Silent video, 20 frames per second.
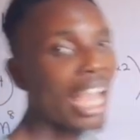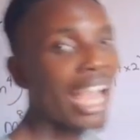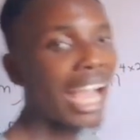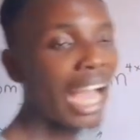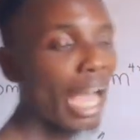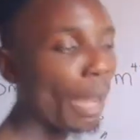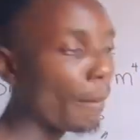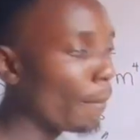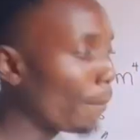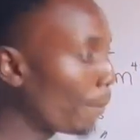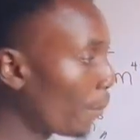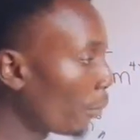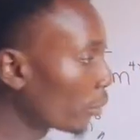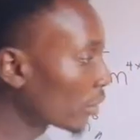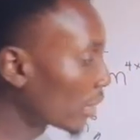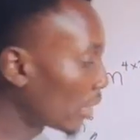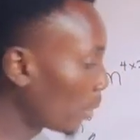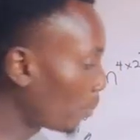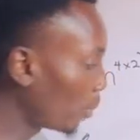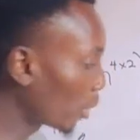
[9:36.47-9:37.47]
and
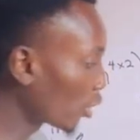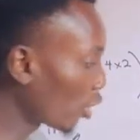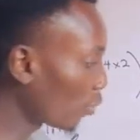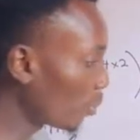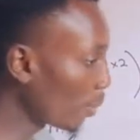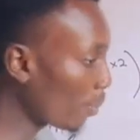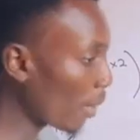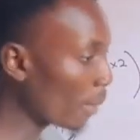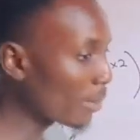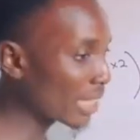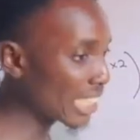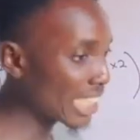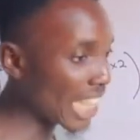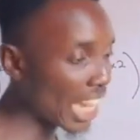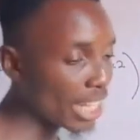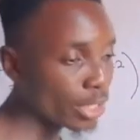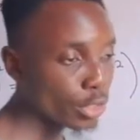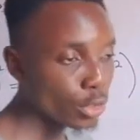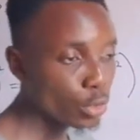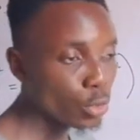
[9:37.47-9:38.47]
put the piece of paper
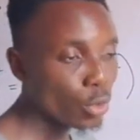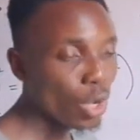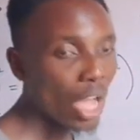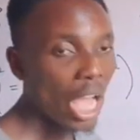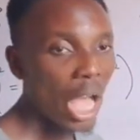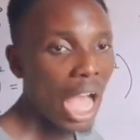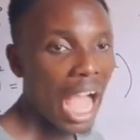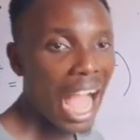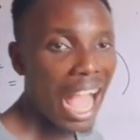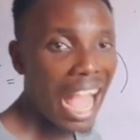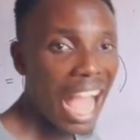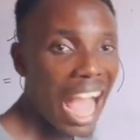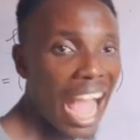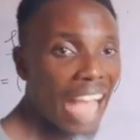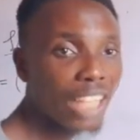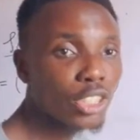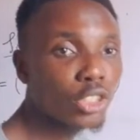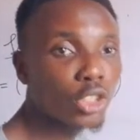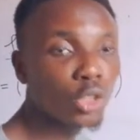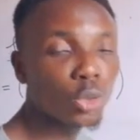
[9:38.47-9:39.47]
beside you
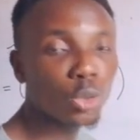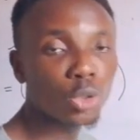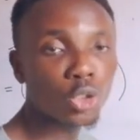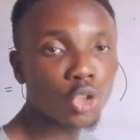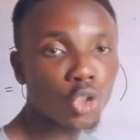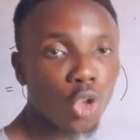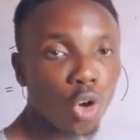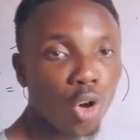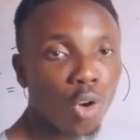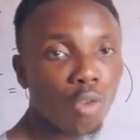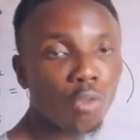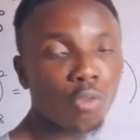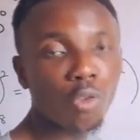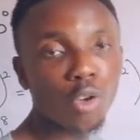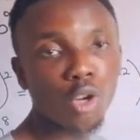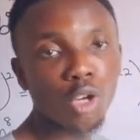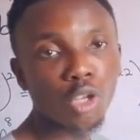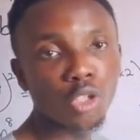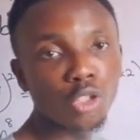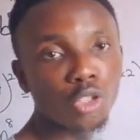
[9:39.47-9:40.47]
as you solve
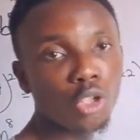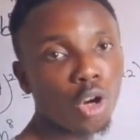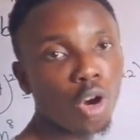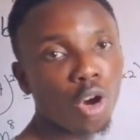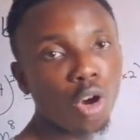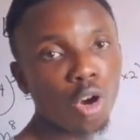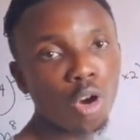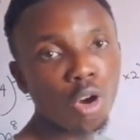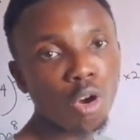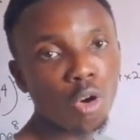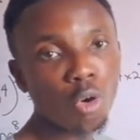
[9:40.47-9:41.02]
your